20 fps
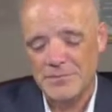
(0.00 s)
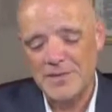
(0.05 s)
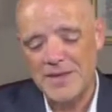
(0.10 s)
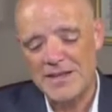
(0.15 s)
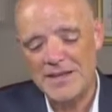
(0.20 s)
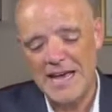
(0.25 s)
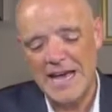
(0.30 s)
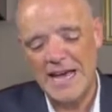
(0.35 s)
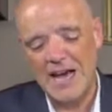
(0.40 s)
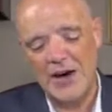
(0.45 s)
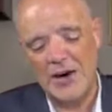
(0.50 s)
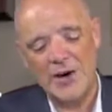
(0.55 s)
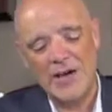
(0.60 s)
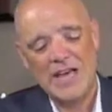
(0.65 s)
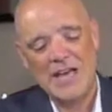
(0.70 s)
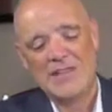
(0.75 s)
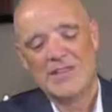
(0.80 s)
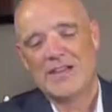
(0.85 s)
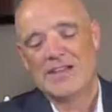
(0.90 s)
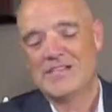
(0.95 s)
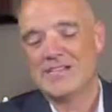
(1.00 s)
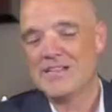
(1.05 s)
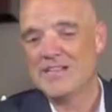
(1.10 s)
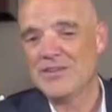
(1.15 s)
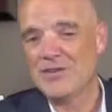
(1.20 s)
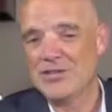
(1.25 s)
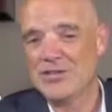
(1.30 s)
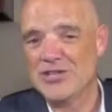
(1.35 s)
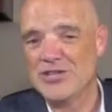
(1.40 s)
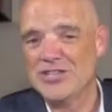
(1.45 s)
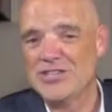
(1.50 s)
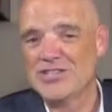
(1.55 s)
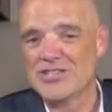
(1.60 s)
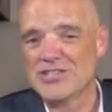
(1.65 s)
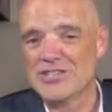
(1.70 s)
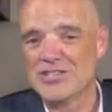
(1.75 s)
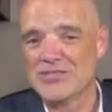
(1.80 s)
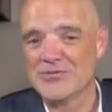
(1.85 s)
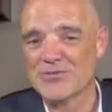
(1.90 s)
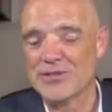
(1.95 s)
Now they see that
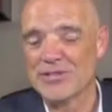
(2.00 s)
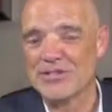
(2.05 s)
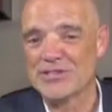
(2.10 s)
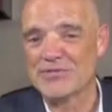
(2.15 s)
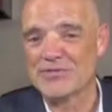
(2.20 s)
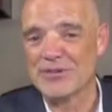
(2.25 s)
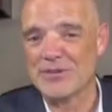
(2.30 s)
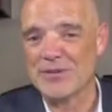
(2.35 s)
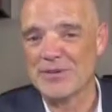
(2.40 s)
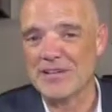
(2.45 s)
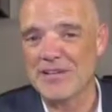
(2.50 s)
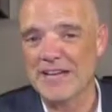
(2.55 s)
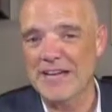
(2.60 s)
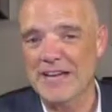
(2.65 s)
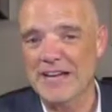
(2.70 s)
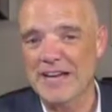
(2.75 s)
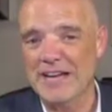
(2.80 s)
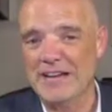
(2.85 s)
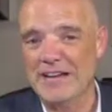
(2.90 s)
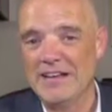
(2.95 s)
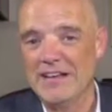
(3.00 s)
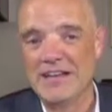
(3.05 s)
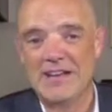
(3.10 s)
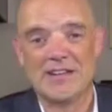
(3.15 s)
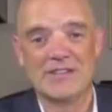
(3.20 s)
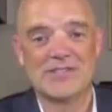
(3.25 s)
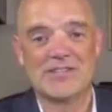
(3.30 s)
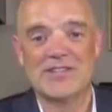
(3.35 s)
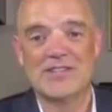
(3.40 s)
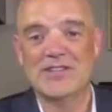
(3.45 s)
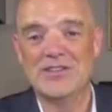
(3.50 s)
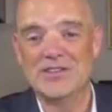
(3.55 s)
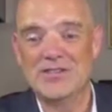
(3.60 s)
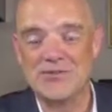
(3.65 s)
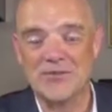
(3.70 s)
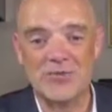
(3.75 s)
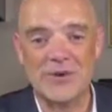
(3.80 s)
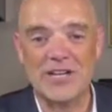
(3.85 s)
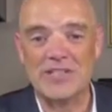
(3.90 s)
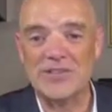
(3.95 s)
Jesus is risen from the dead. They've seen this
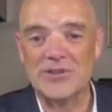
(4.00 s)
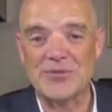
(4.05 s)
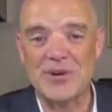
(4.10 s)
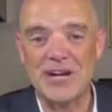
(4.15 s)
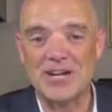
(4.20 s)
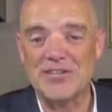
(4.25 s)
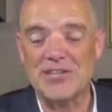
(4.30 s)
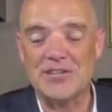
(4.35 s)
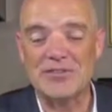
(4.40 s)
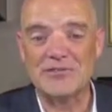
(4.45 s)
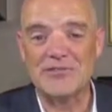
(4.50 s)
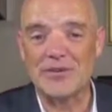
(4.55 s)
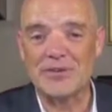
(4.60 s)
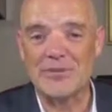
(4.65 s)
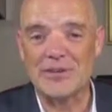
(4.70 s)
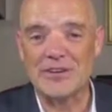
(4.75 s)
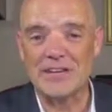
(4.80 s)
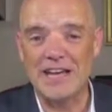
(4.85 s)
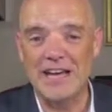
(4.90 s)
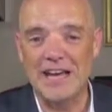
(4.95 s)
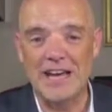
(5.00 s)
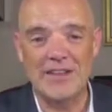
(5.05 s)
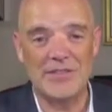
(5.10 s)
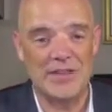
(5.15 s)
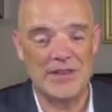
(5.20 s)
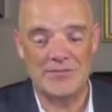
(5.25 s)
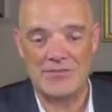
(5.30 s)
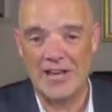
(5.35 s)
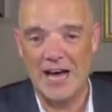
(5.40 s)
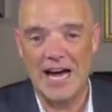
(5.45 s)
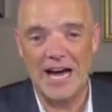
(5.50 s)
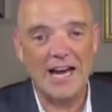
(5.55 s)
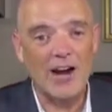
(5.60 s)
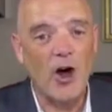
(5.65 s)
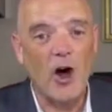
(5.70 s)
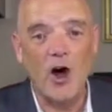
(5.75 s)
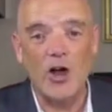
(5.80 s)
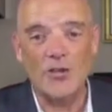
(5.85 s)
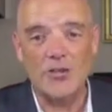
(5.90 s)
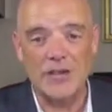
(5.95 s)
resurrection from the dead. They've got
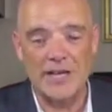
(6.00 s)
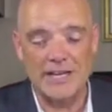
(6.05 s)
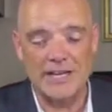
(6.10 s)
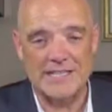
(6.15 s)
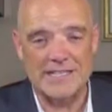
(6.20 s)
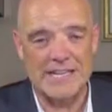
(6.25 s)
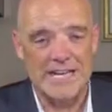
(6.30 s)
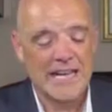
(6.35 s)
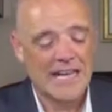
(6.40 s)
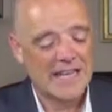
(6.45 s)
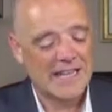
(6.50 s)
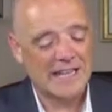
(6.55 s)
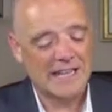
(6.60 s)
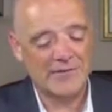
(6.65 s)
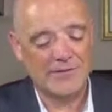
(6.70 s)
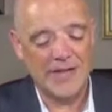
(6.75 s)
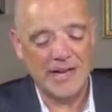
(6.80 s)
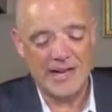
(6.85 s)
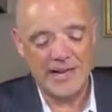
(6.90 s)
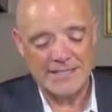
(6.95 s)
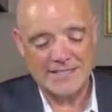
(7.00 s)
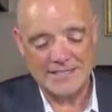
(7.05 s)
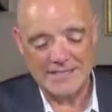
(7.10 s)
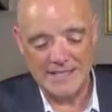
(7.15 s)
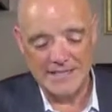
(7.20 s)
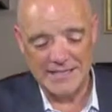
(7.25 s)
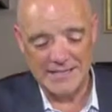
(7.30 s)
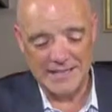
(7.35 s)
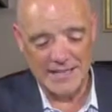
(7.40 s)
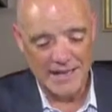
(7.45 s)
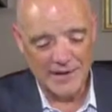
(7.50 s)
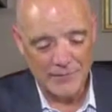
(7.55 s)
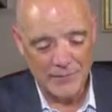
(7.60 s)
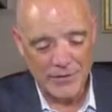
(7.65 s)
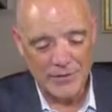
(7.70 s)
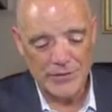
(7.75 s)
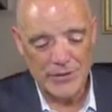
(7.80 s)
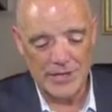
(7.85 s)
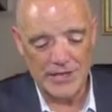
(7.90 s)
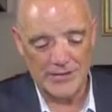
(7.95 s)
all this. They've got uh,
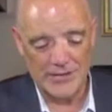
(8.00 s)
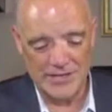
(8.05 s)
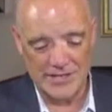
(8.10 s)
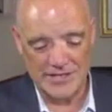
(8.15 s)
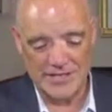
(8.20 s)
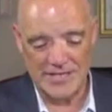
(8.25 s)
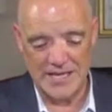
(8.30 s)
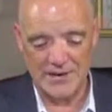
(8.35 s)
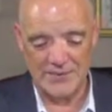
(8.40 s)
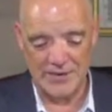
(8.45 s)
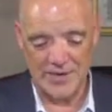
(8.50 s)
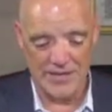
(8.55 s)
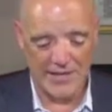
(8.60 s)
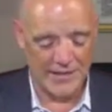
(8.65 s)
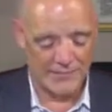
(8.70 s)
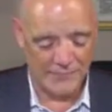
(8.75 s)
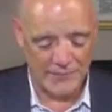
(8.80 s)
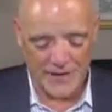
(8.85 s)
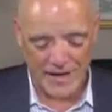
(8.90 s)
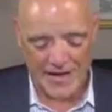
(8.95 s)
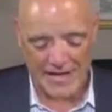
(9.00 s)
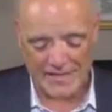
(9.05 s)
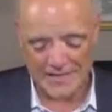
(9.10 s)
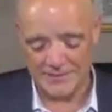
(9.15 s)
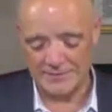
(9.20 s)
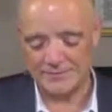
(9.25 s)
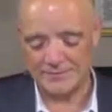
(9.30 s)
everything that is given. In fact,